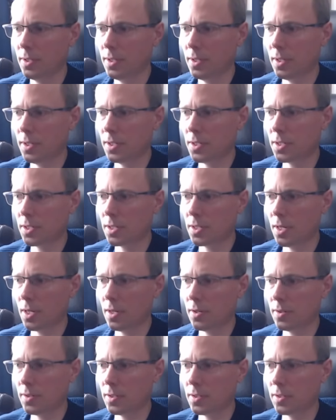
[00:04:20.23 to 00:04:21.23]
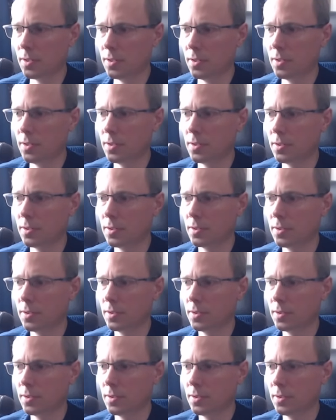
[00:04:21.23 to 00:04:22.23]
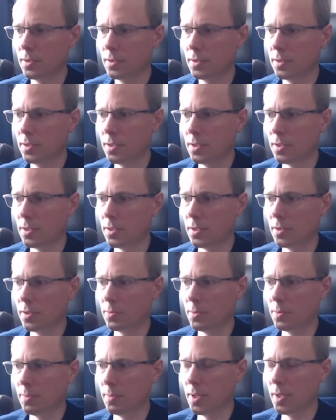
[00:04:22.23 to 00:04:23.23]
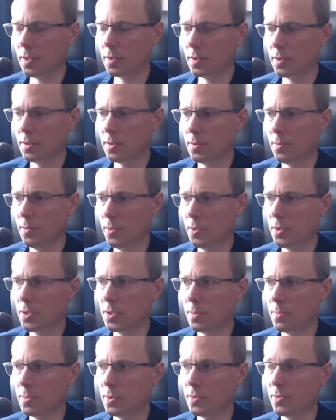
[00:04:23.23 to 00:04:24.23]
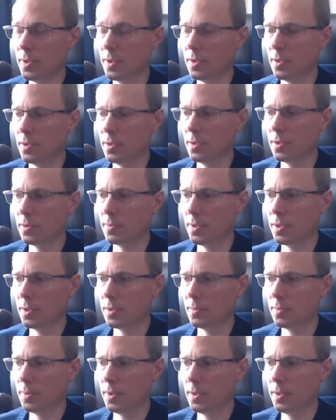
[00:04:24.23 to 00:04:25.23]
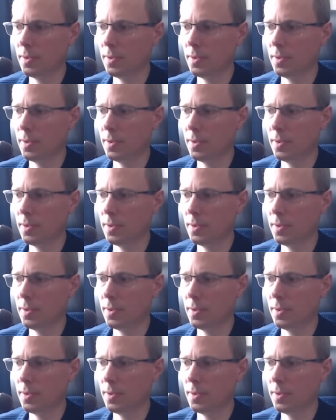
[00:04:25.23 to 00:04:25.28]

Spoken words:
Ensnare is good. Doesn't cost me mana. Warstomp's really good as well, but...